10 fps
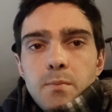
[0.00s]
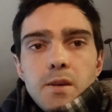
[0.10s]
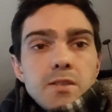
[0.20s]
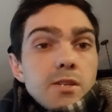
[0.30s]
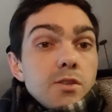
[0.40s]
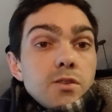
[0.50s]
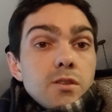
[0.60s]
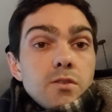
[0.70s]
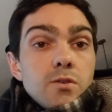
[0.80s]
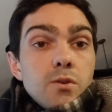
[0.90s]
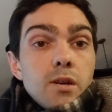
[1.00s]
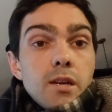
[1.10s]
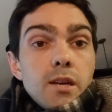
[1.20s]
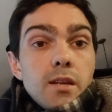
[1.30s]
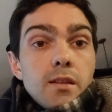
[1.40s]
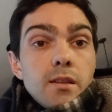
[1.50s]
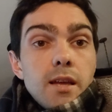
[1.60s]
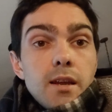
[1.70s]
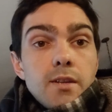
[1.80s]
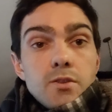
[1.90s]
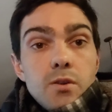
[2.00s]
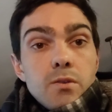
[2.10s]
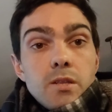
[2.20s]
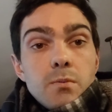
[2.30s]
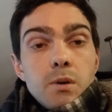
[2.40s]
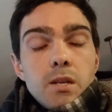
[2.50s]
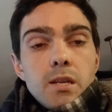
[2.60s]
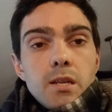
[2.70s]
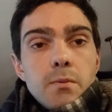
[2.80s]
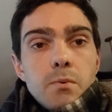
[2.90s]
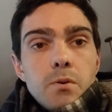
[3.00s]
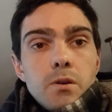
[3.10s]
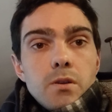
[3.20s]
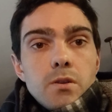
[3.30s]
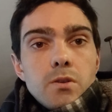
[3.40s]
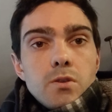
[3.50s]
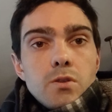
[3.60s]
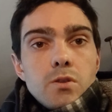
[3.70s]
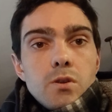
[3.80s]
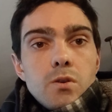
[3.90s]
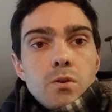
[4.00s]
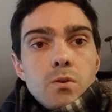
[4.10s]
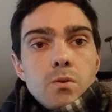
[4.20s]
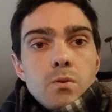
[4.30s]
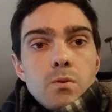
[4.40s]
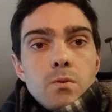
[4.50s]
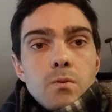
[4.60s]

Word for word: because I just enjoy it and I don't need the money anymore. So,